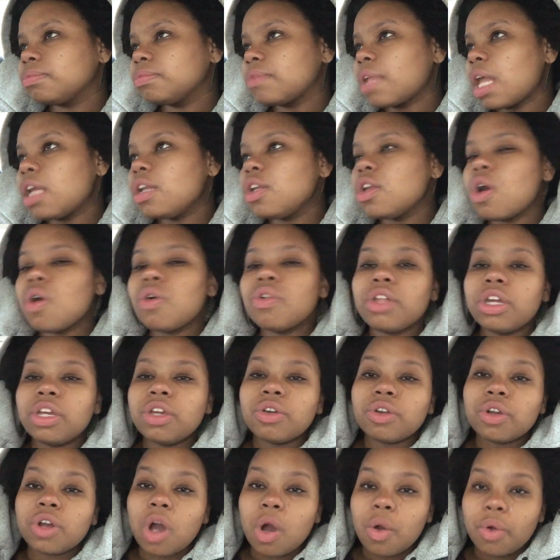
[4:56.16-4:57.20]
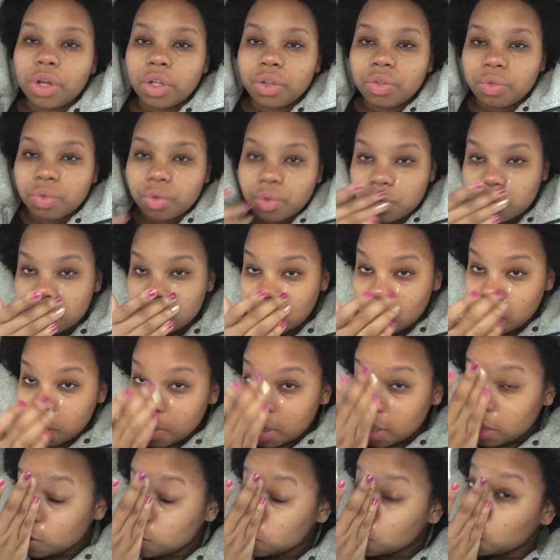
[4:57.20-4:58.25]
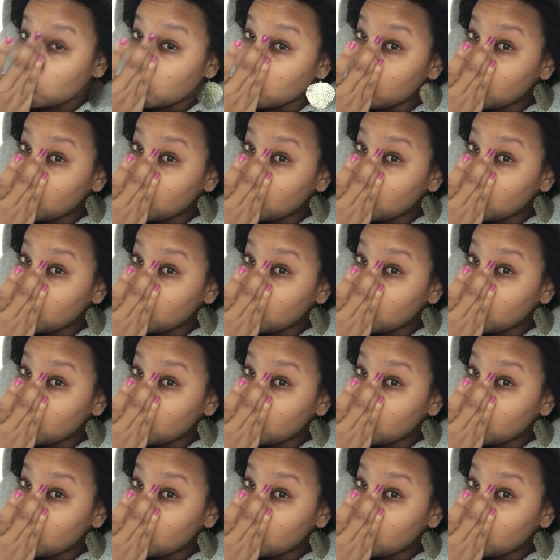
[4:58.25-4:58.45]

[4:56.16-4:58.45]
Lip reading: I know that you're going through so much.